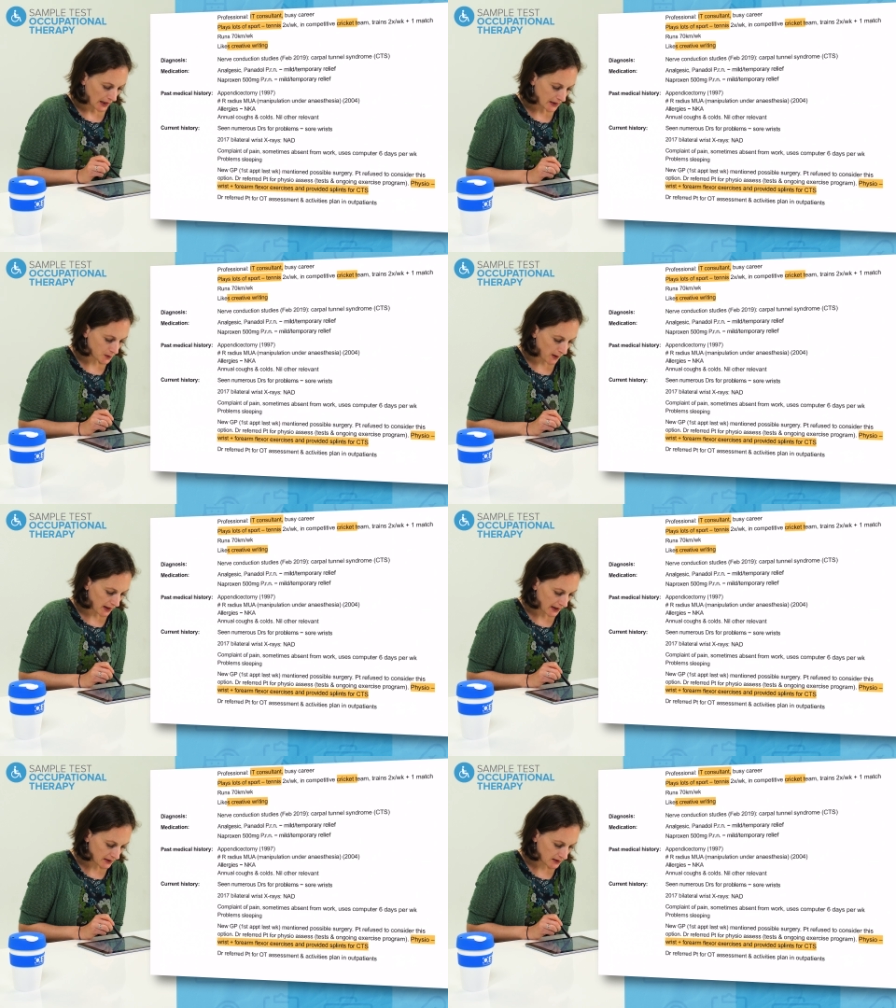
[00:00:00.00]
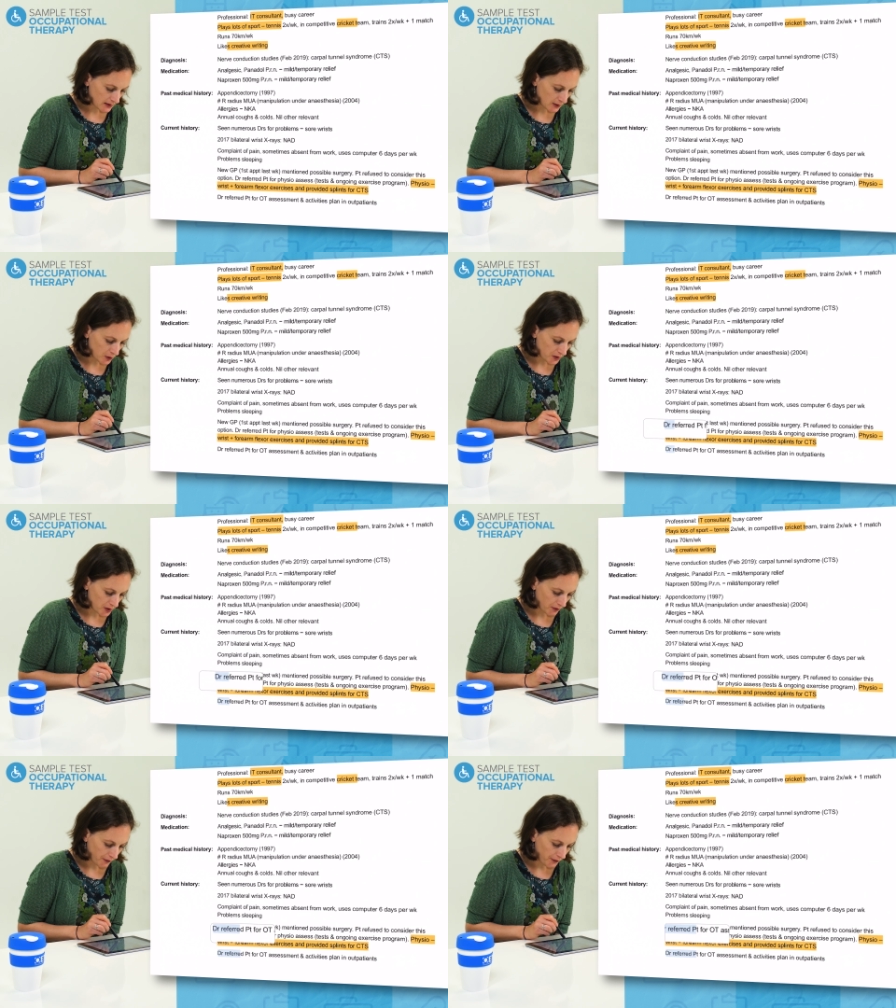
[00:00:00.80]
as well as the
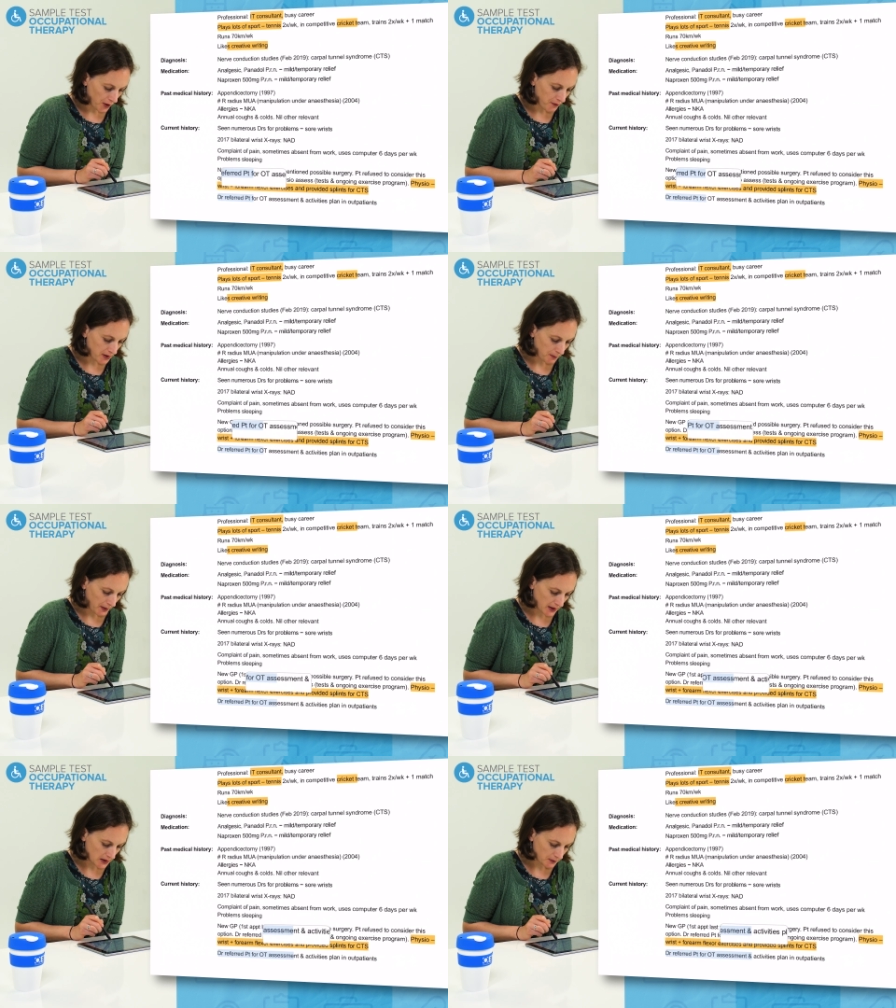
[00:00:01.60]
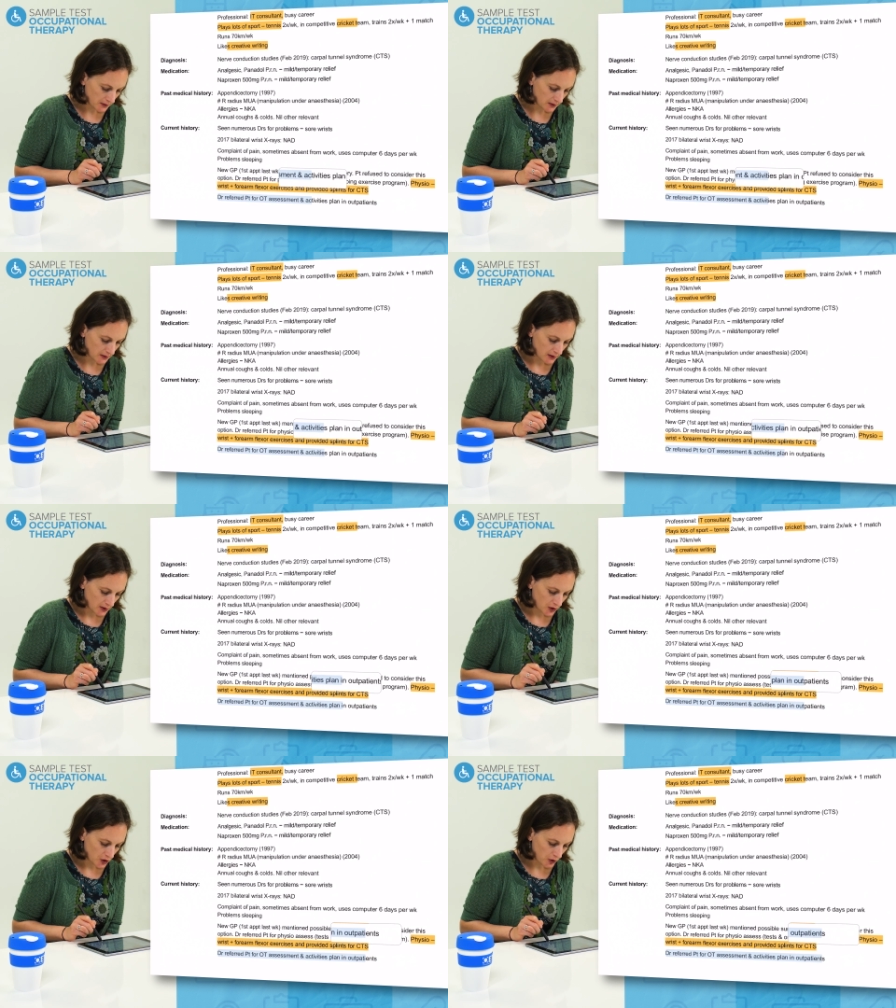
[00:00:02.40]
doctor referring the patient
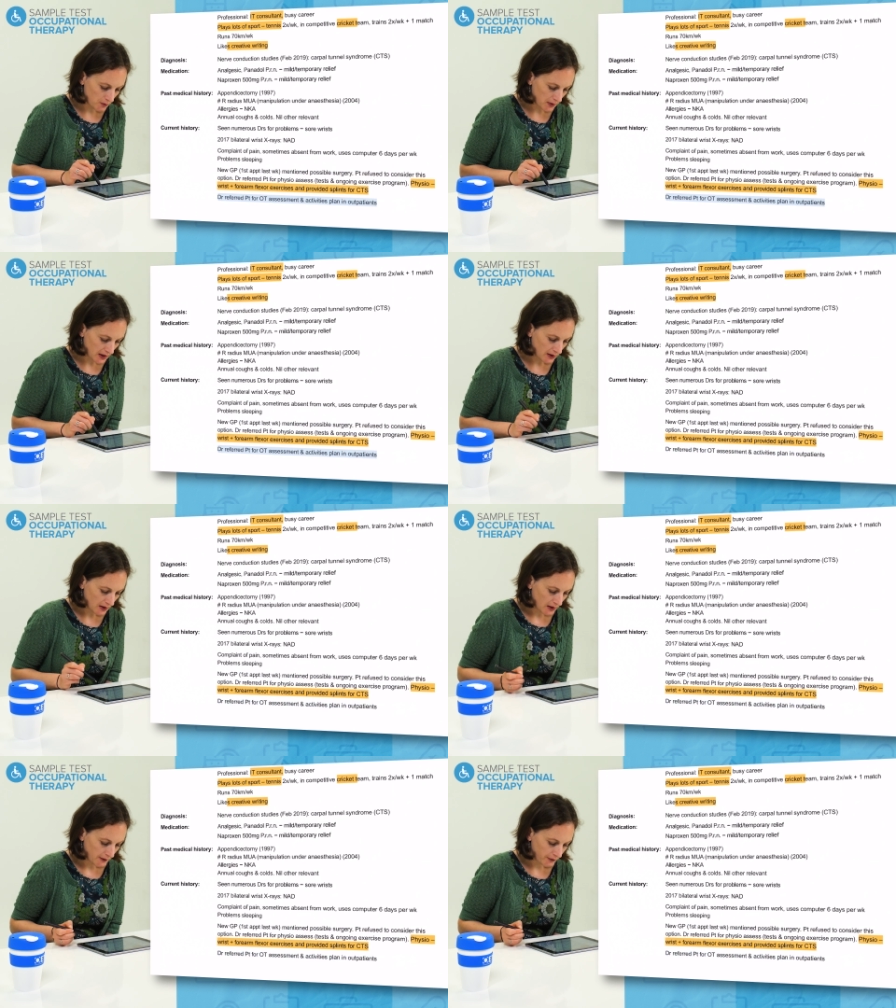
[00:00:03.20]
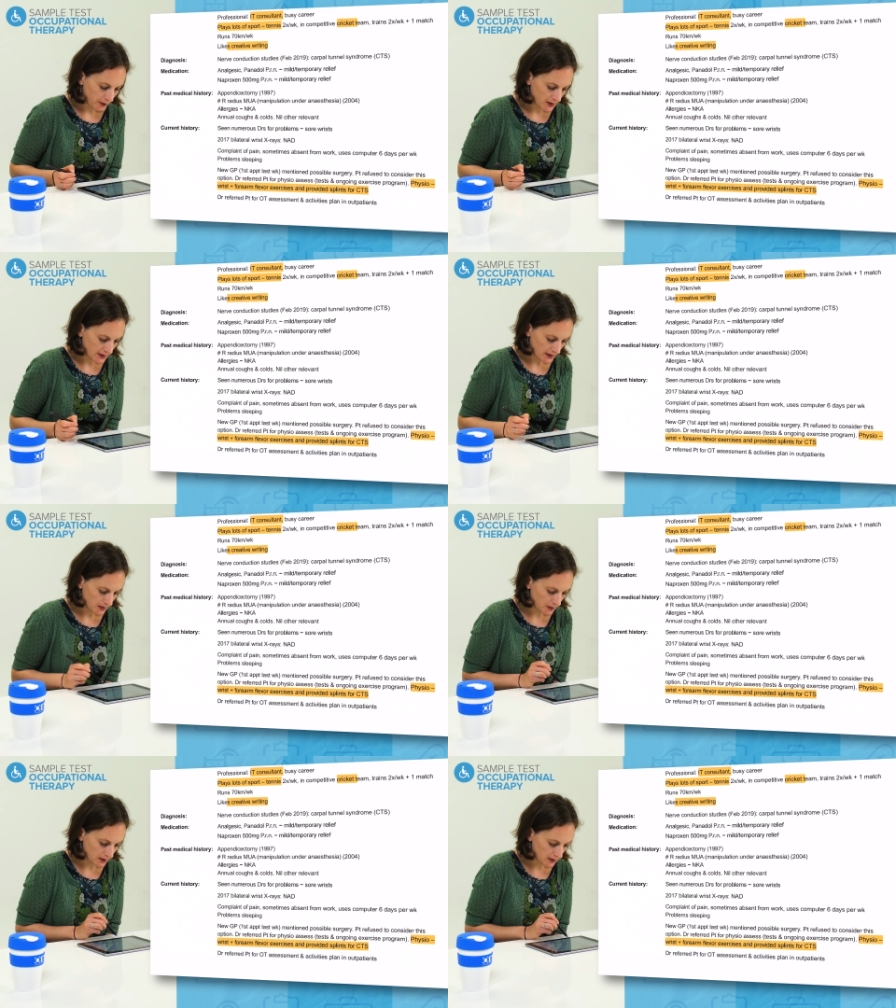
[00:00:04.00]
to me for
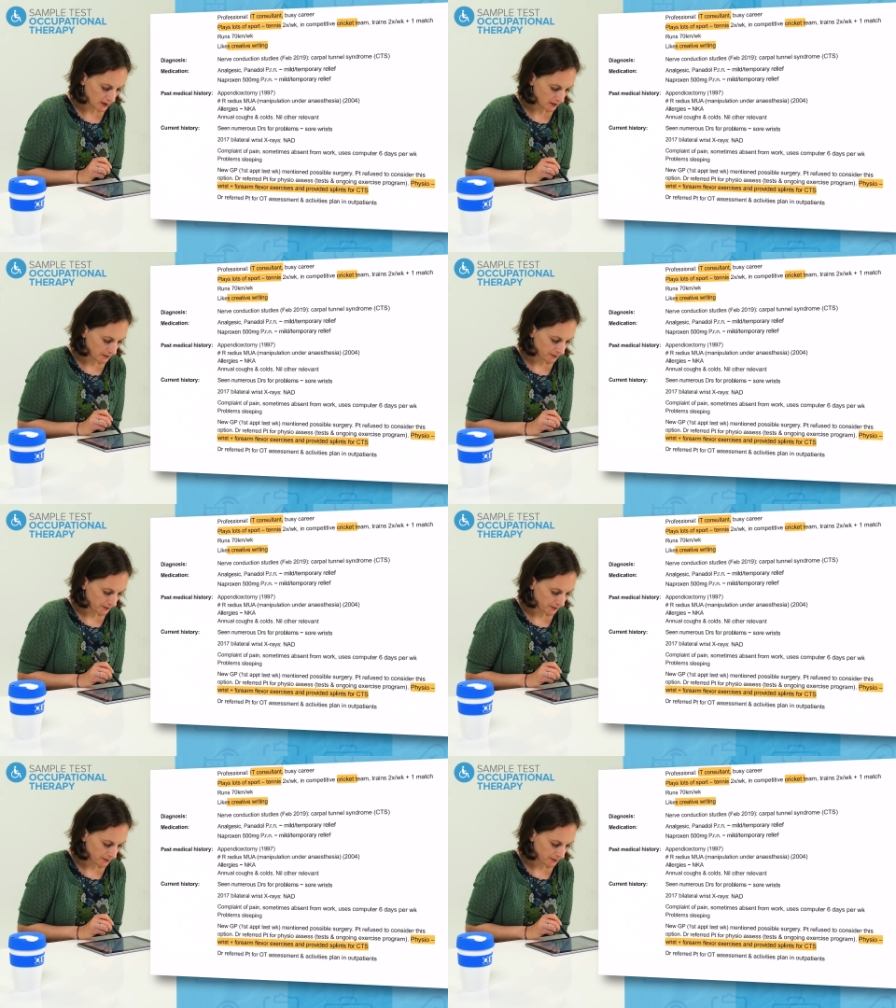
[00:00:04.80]
assessment.